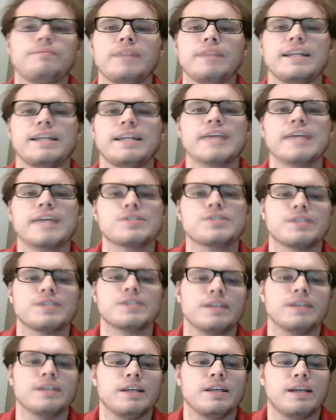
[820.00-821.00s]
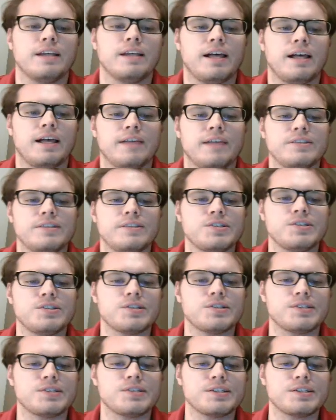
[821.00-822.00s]
Next, this is
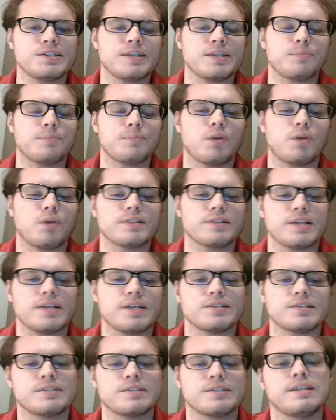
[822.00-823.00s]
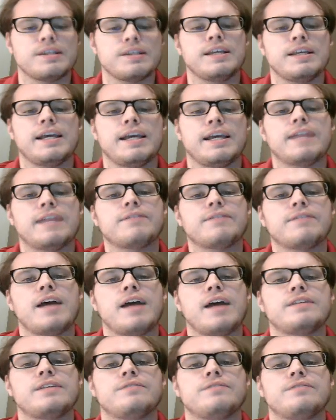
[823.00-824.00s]
a 6-step process, and I've
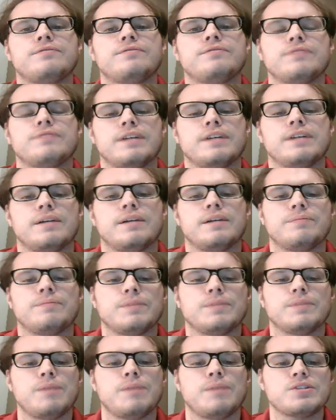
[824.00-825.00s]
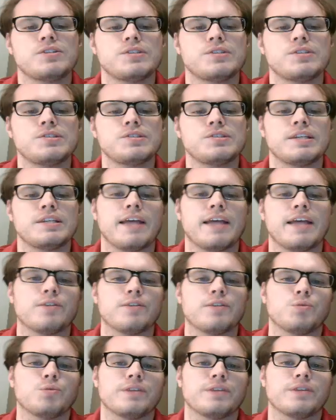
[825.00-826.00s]
kind of meshed this
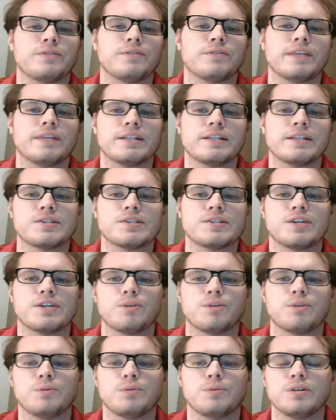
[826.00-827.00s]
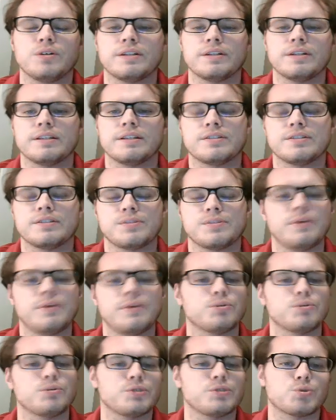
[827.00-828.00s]
together with everything that's said in our book and some
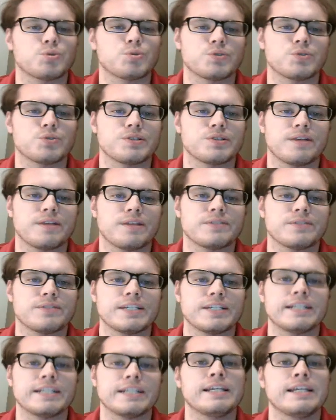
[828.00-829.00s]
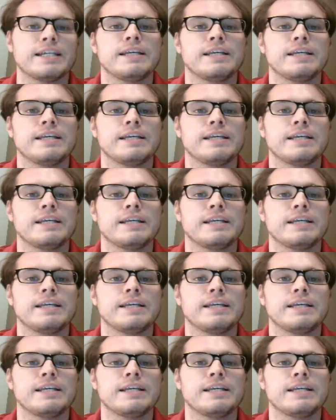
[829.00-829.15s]
other resources that I've seen.